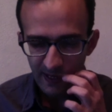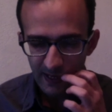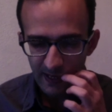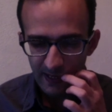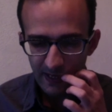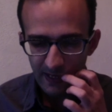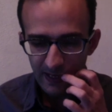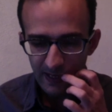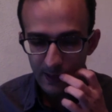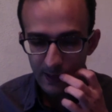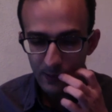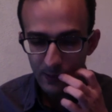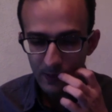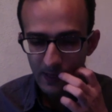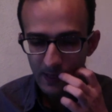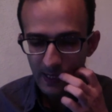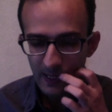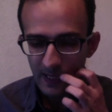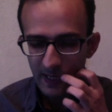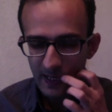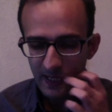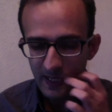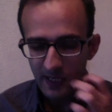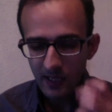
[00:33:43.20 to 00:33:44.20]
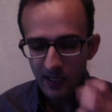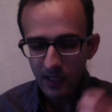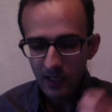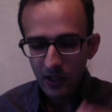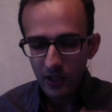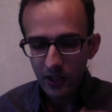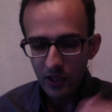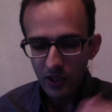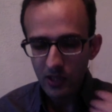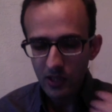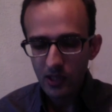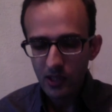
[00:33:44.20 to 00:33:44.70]
That is to say,
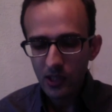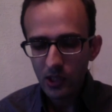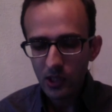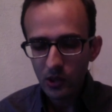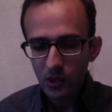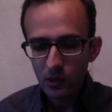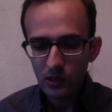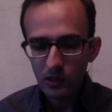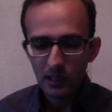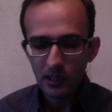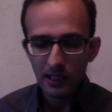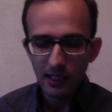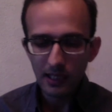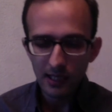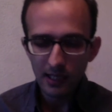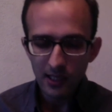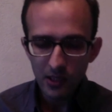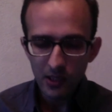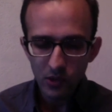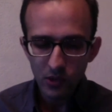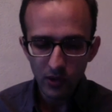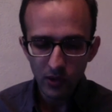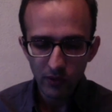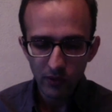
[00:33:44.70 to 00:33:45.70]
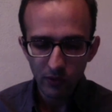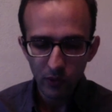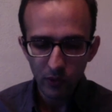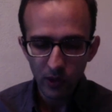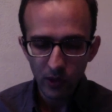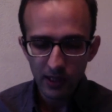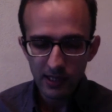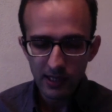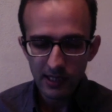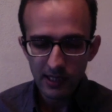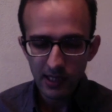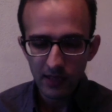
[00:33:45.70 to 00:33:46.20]
constituting a history for
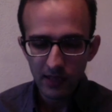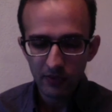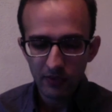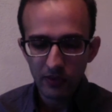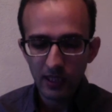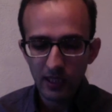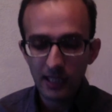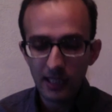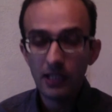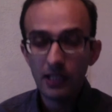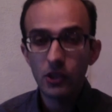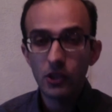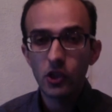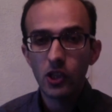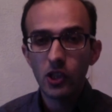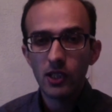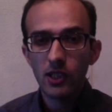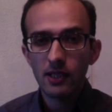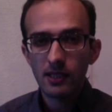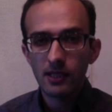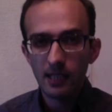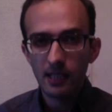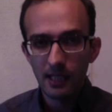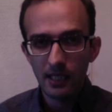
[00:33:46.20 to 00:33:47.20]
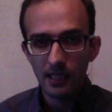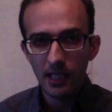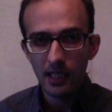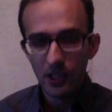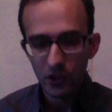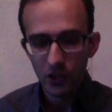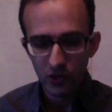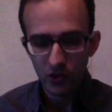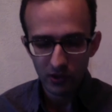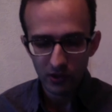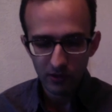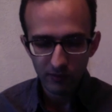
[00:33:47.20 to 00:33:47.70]
itself rather than just a
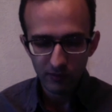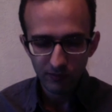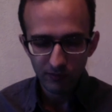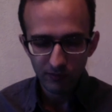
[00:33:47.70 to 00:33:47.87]
nature.